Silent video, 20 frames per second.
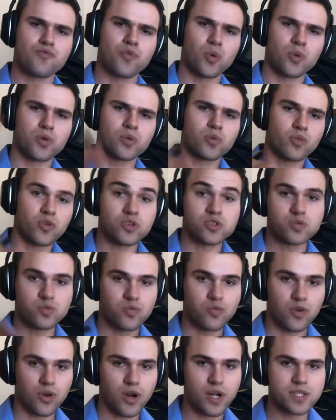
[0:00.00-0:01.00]

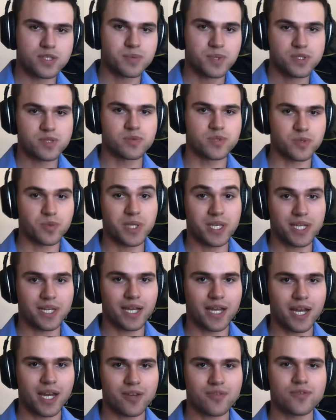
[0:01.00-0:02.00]
us, because it was a week and a
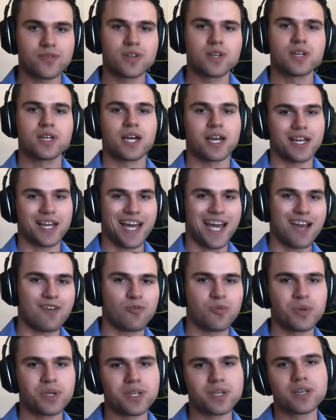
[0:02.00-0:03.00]
half, like a
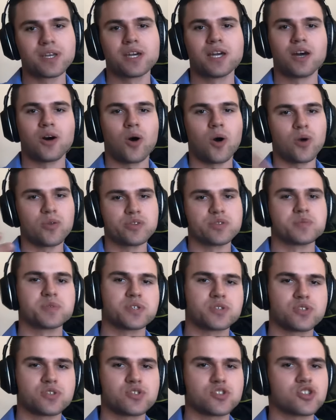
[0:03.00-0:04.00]
half week, all these
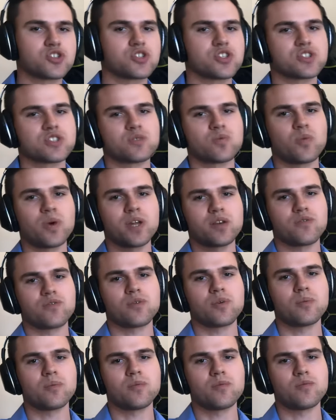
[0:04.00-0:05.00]
positions just went
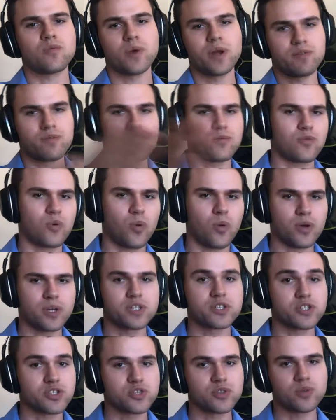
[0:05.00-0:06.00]
for an
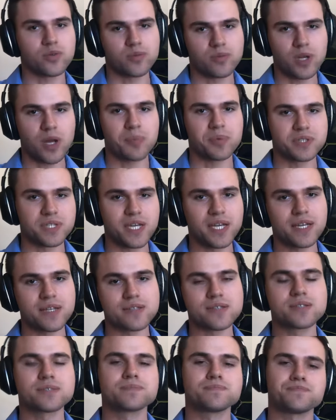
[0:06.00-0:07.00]
additional couple
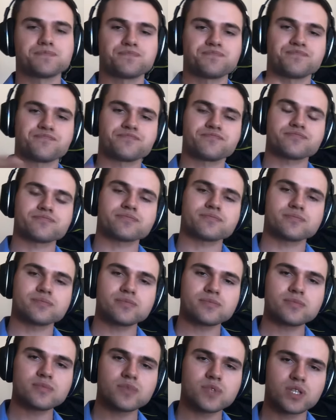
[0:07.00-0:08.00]
days
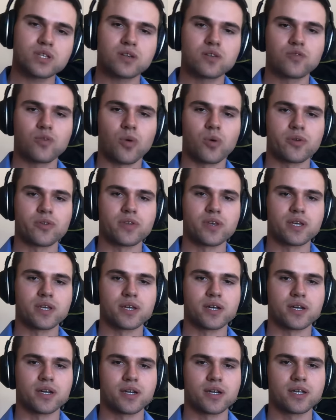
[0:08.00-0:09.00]
for
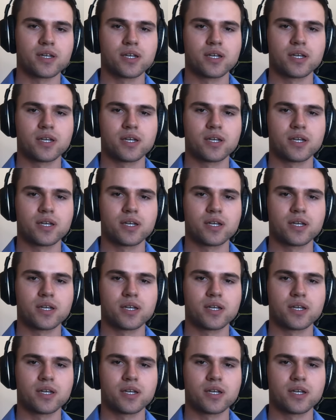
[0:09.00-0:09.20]
to